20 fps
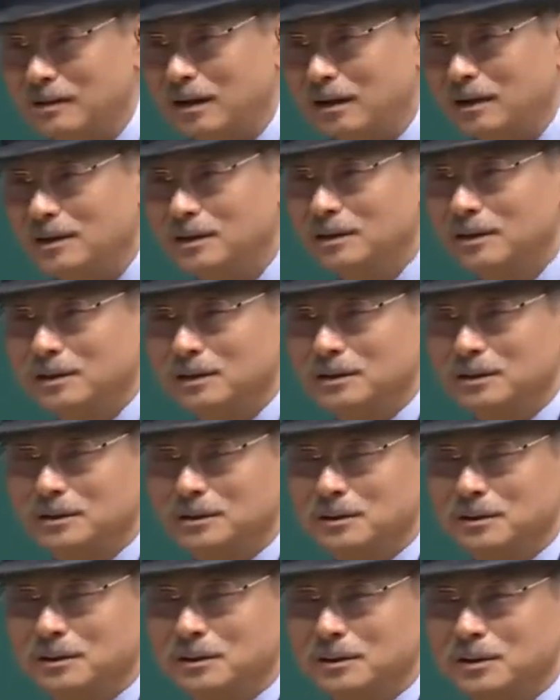economic
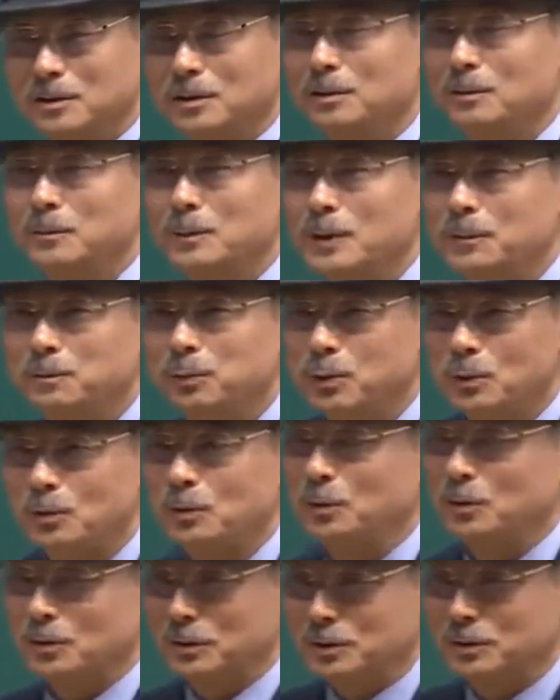policies.
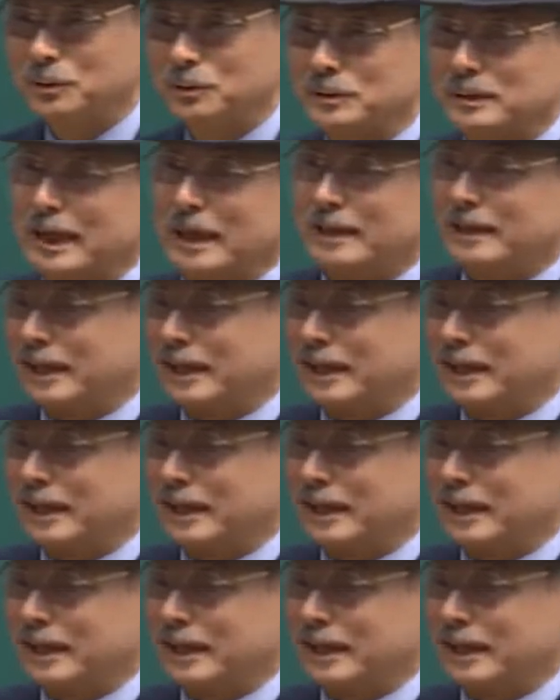What percentage